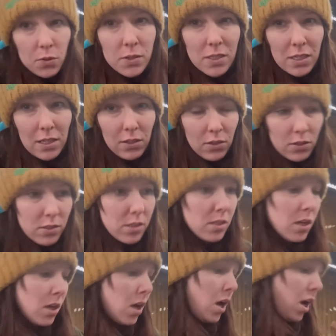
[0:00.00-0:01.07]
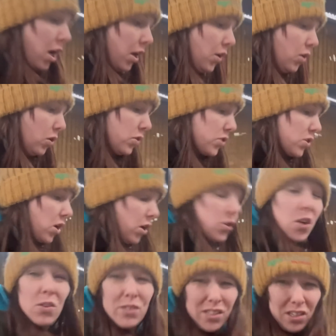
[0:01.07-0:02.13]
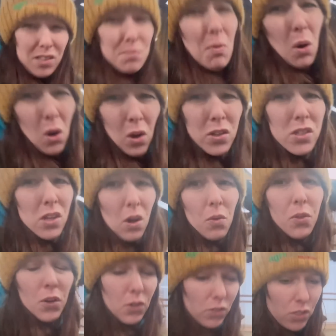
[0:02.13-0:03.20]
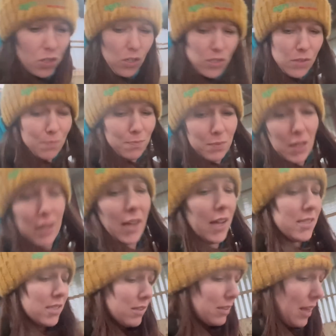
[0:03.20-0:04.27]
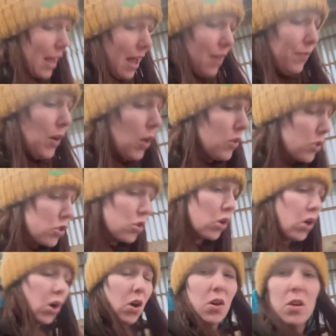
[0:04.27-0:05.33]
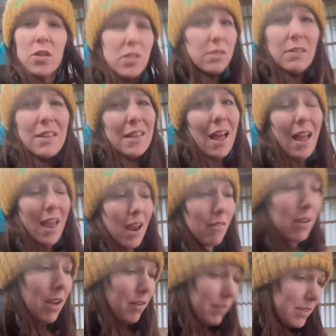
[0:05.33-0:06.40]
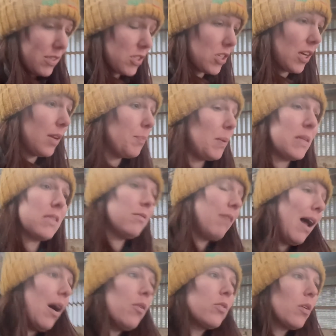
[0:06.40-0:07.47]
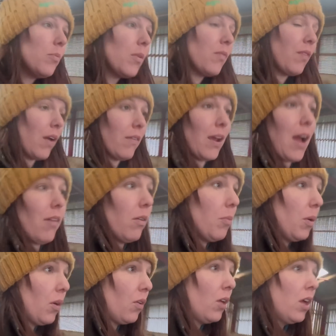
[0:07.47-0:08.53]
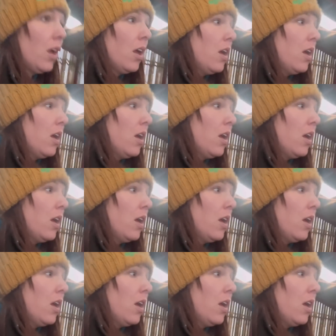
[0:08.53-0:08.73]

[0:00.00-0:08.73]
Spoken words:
Seals and us, Joe Seals more so than us, because that guy's heavy on the straw, because they're in that area, it's cheap, it's around them, they're very arable.